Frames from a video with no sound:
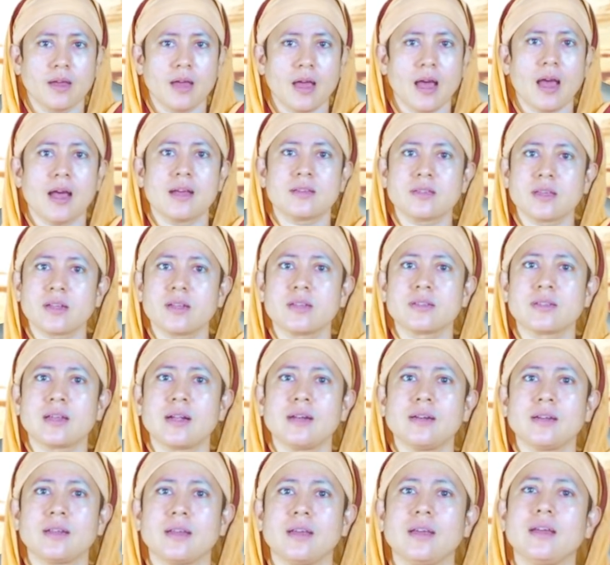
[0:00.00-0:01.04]
As a
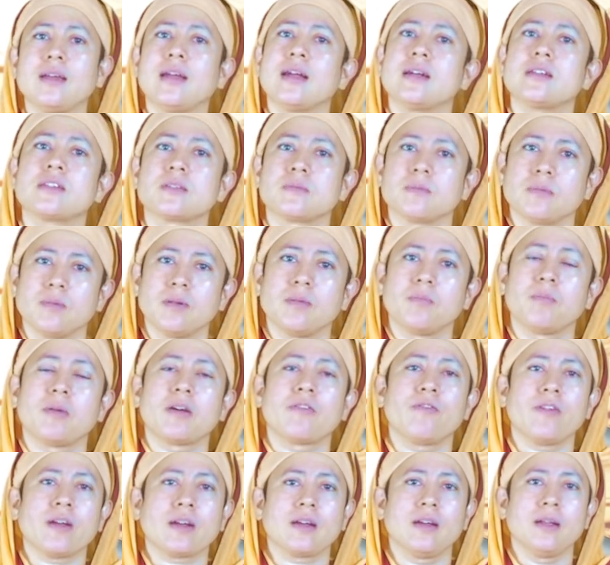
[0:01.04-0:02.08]
result, he gets
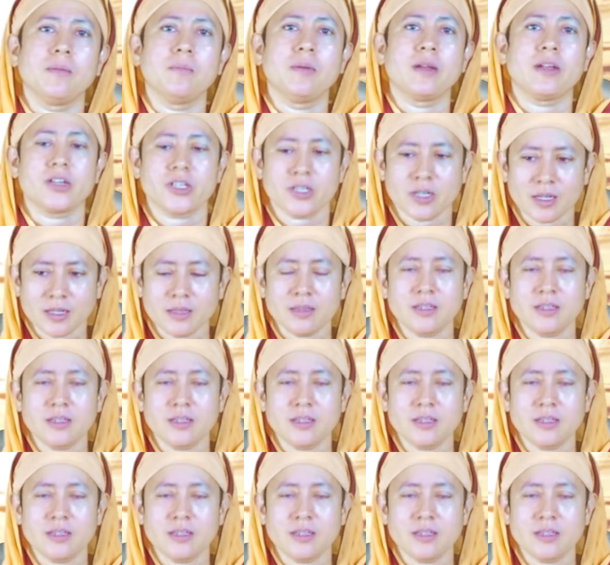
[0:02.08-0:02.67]
perfect liberation